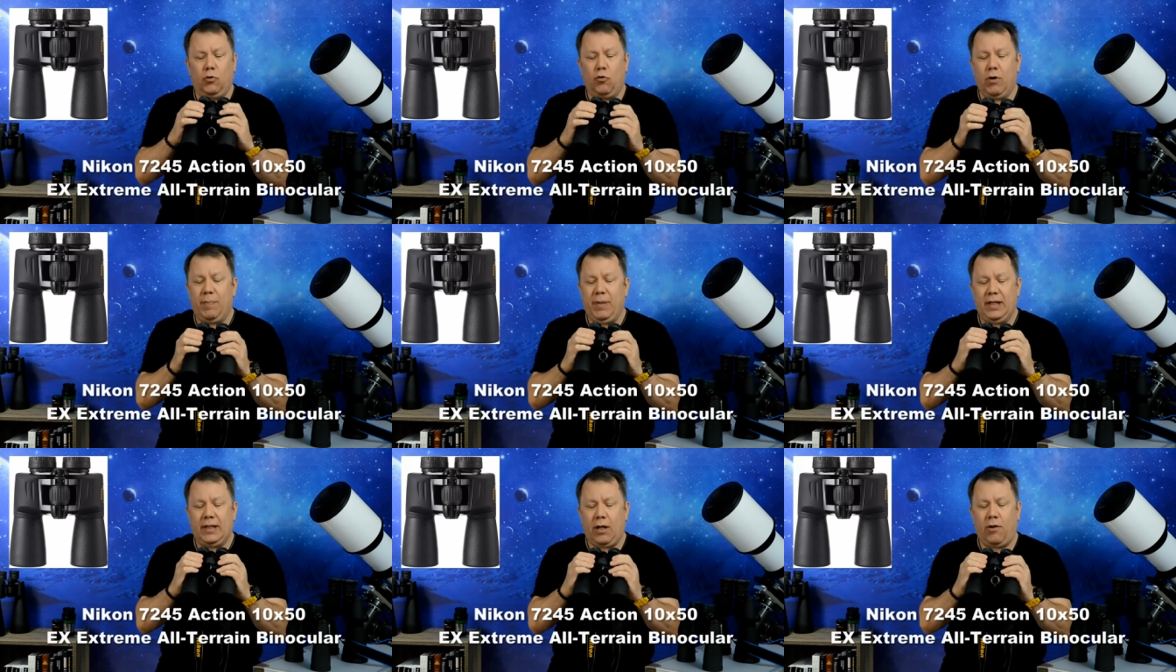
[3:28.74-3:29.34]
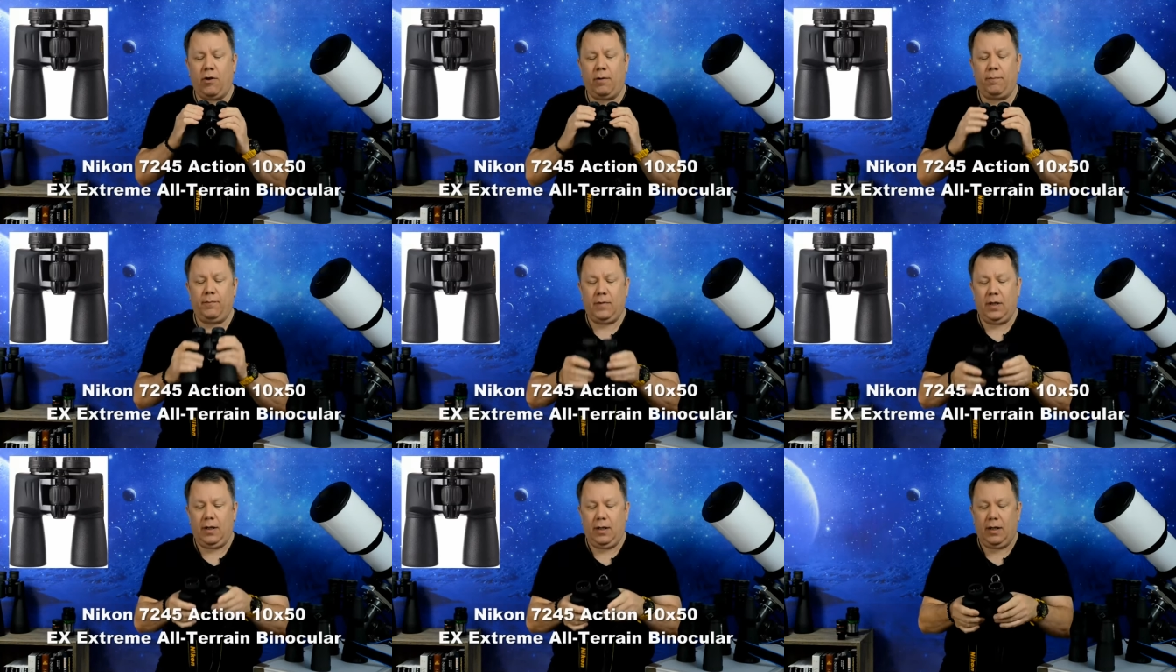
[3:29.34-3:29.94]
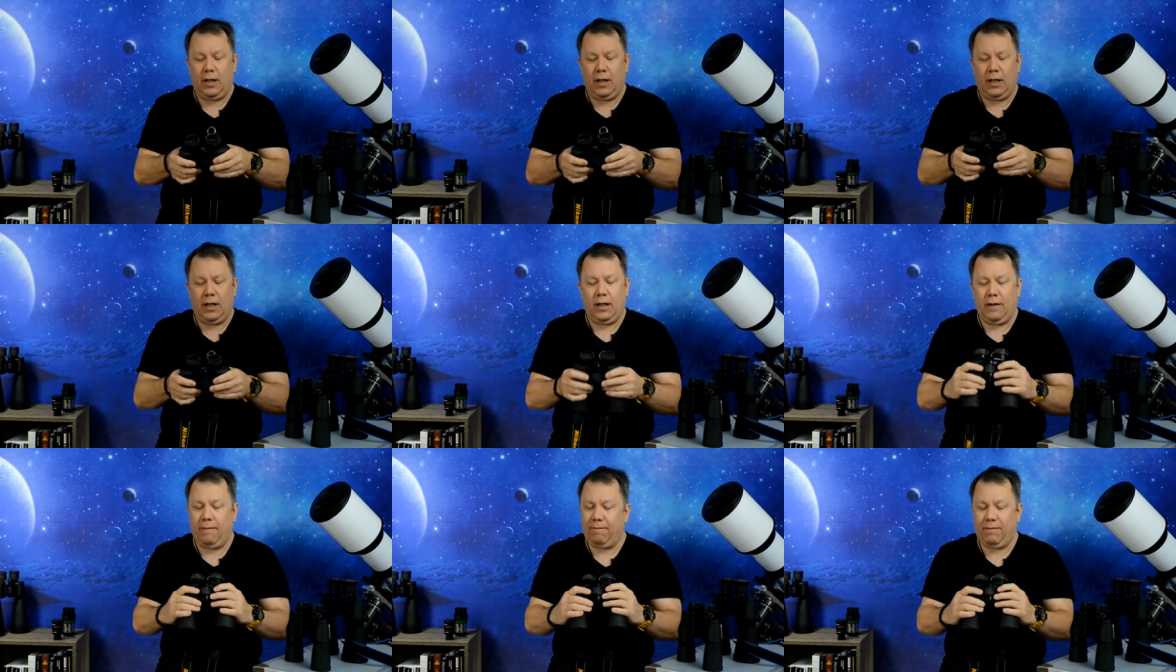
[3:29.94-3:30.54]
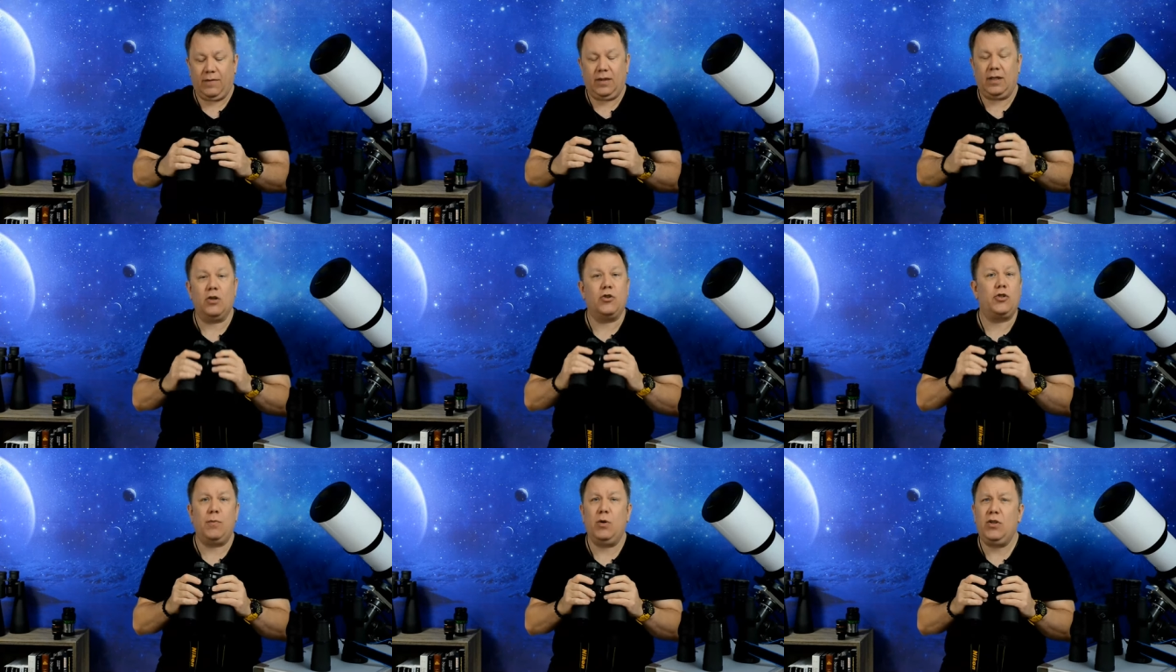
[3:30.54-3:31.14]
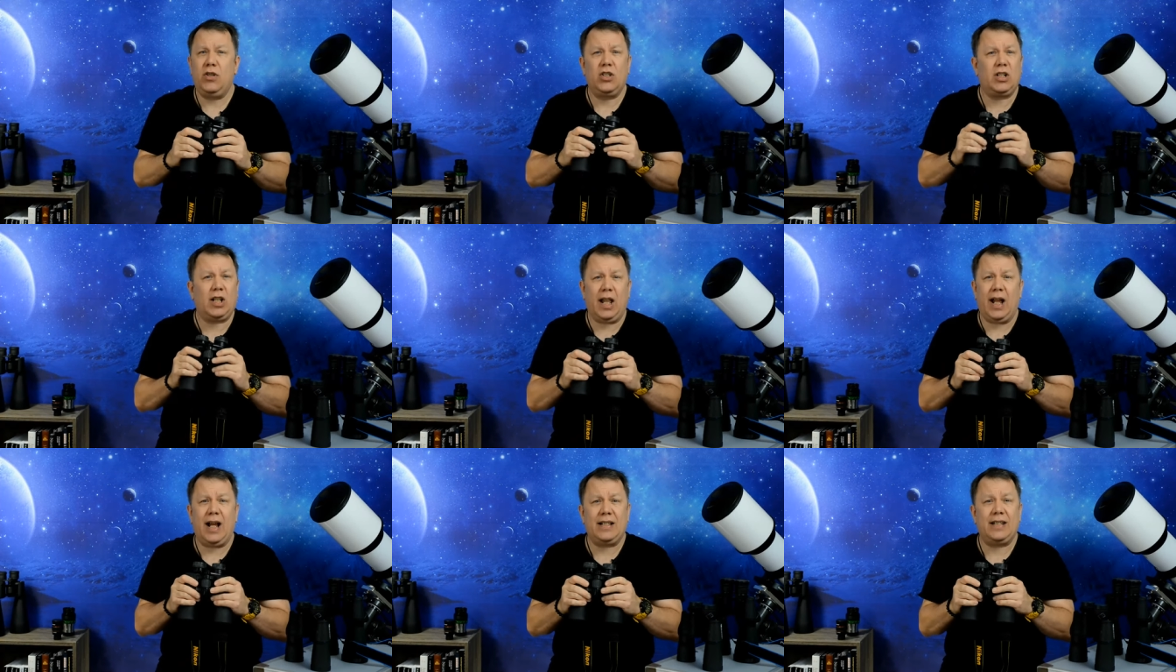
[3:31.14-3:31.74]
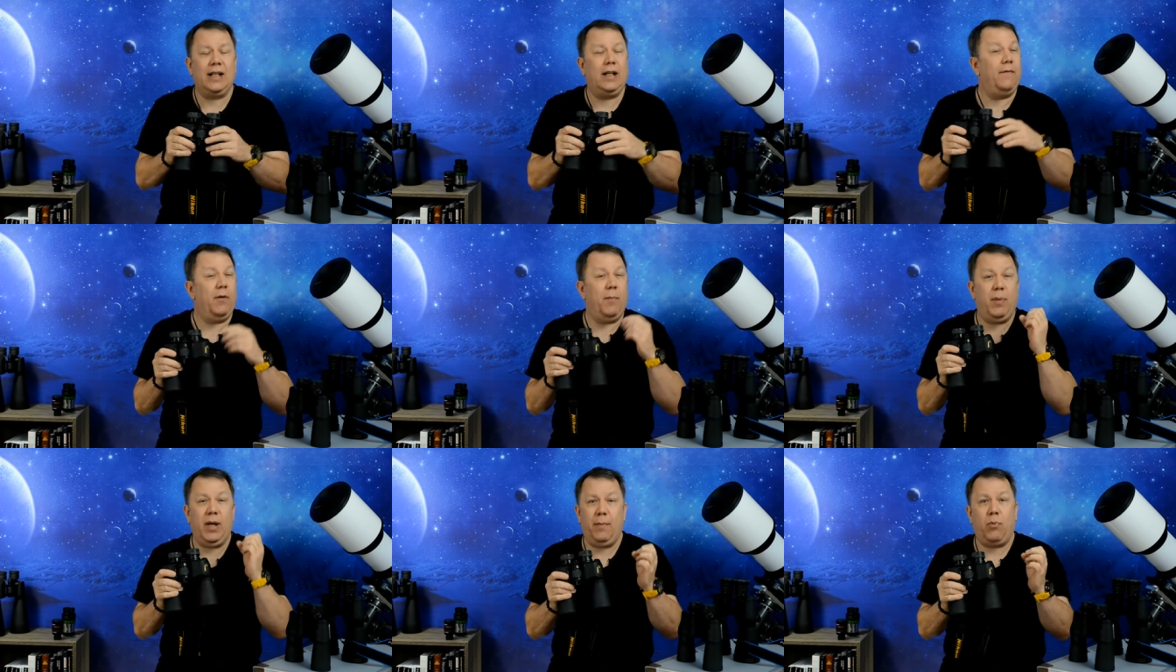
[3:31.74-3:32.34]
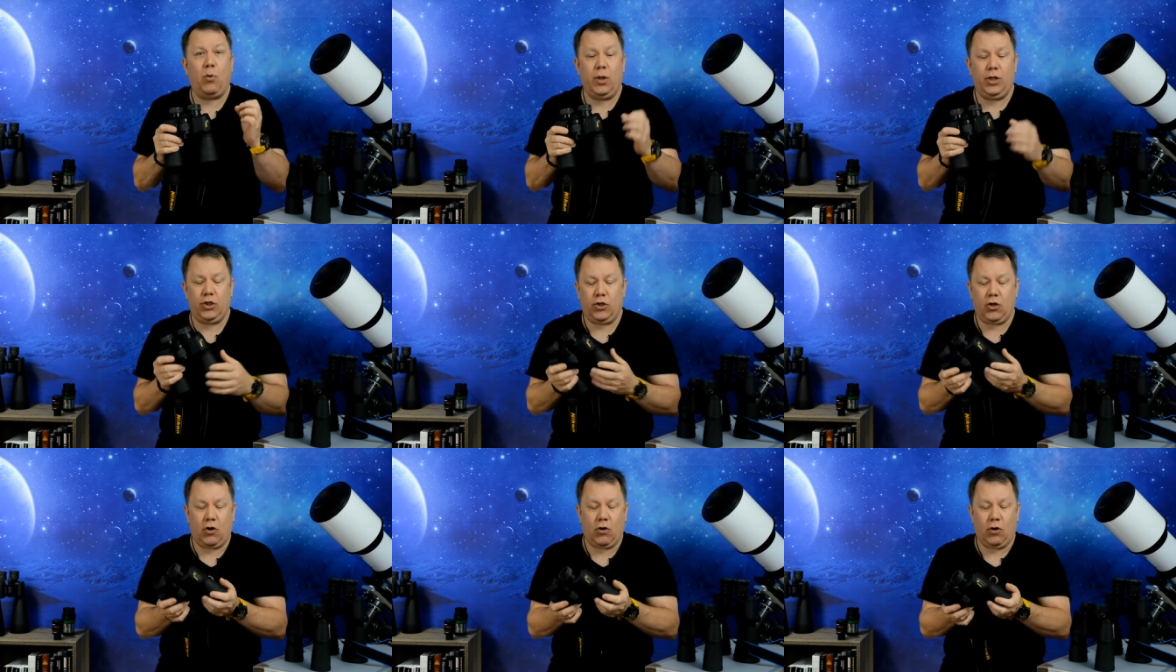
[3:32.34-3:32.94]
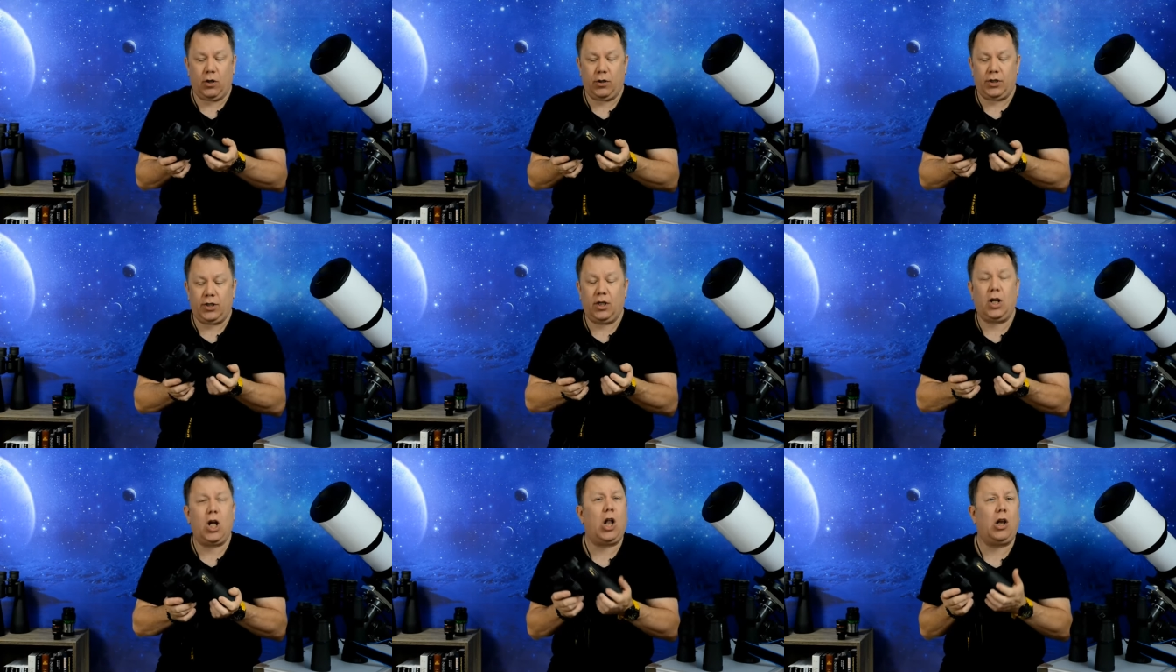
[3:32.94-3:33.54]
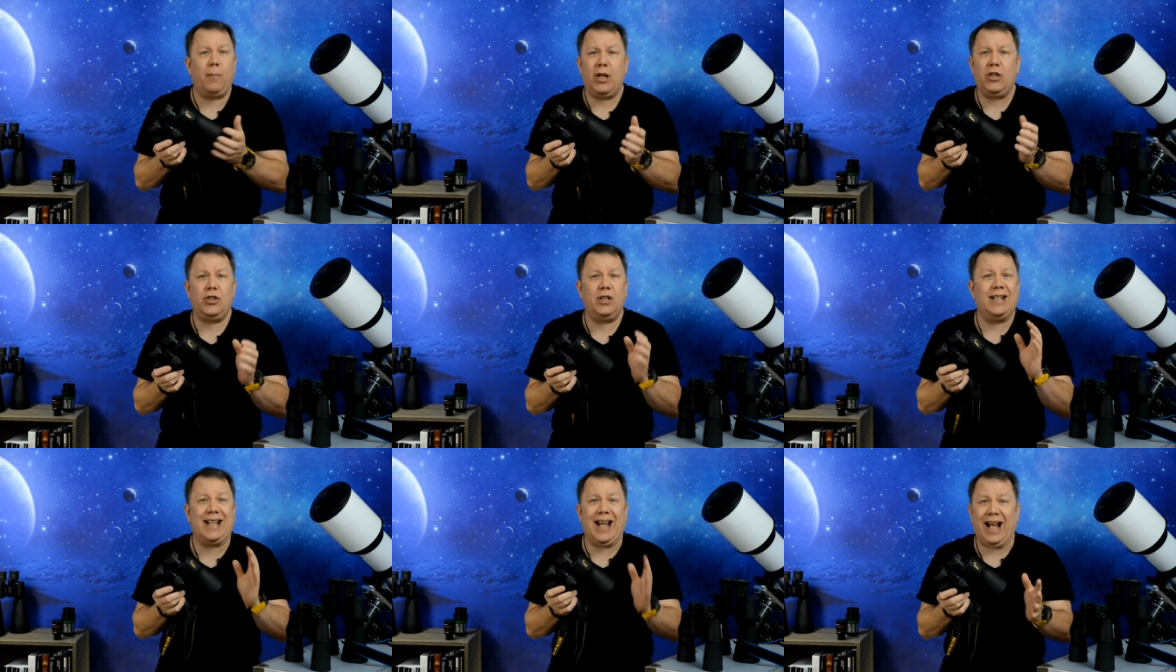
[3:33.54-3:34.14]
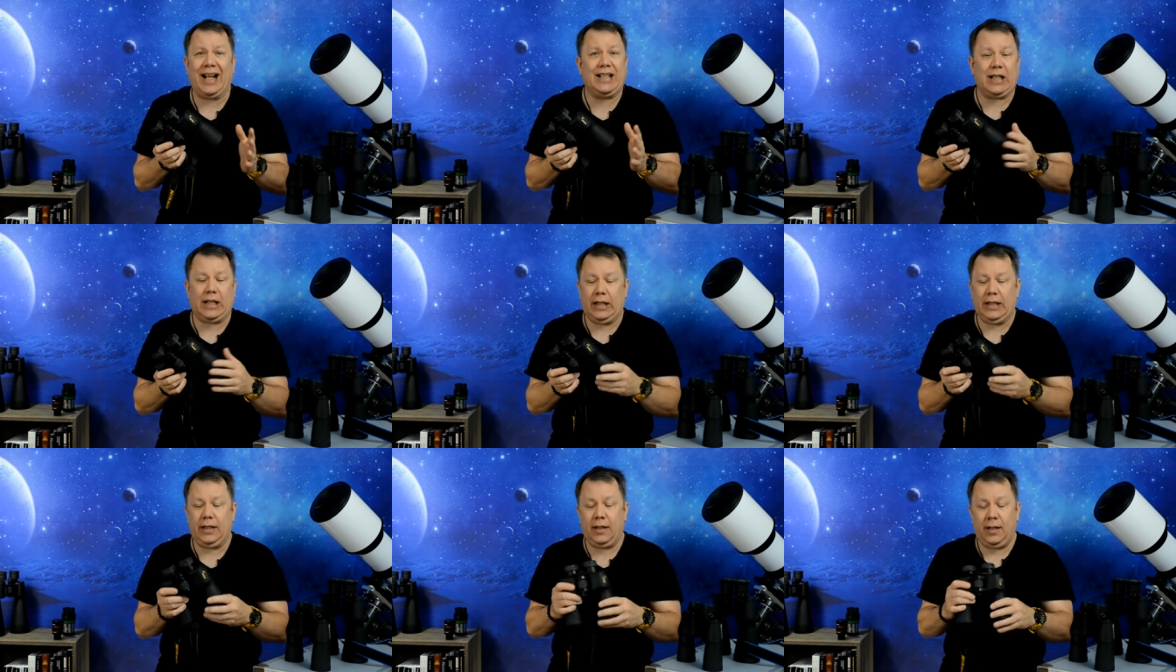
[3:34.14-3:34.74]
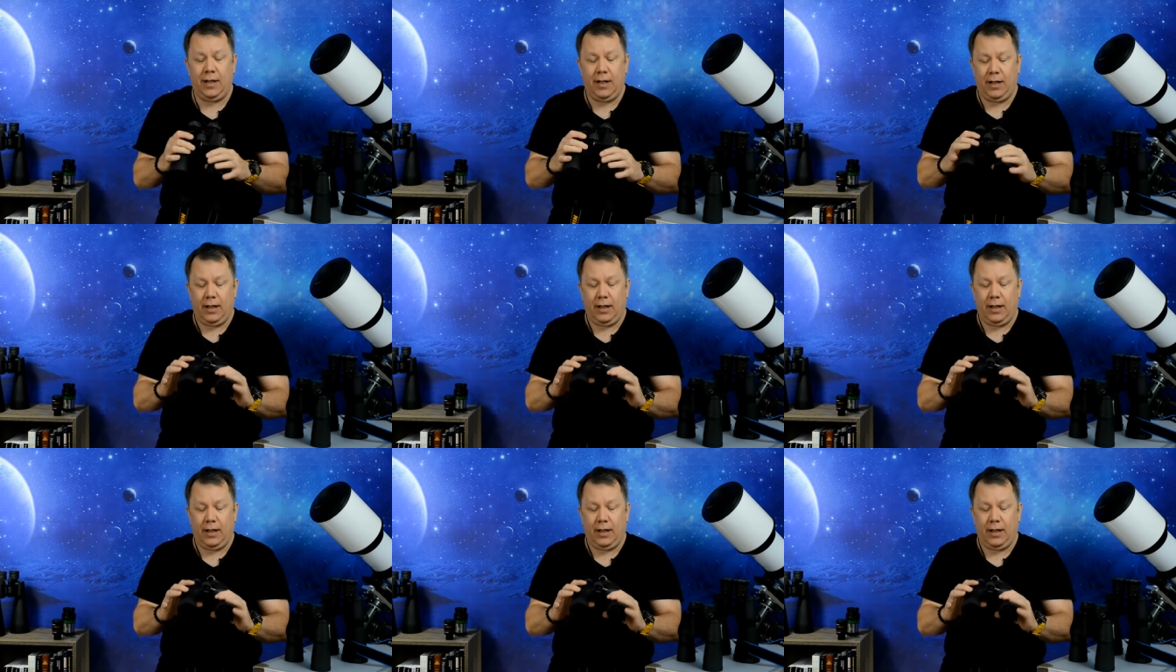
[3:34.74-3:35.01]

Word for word: grippies on them. Um, they're smooth as glass. They give you pinpoint stars. The collimation is excellent.